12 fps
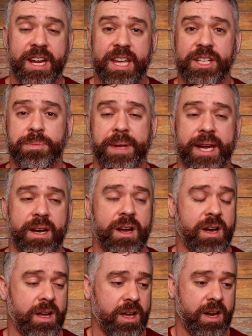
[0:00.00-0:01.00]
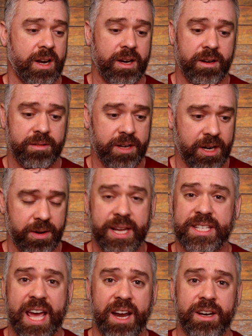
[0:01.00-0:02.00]
He's been on,
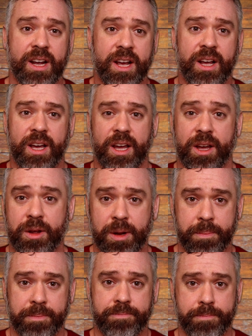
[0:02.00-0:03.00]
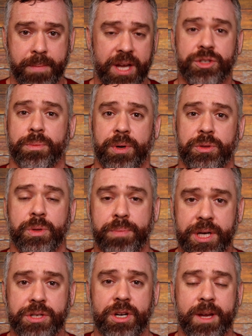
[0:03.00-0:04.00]
he's had a major motion
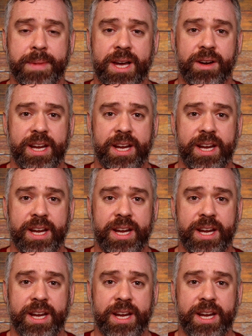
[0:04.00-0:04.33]
picture come out.